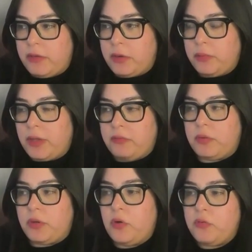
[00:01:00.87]
a federal
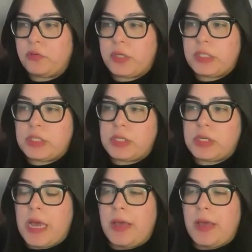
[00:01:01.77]
government overreach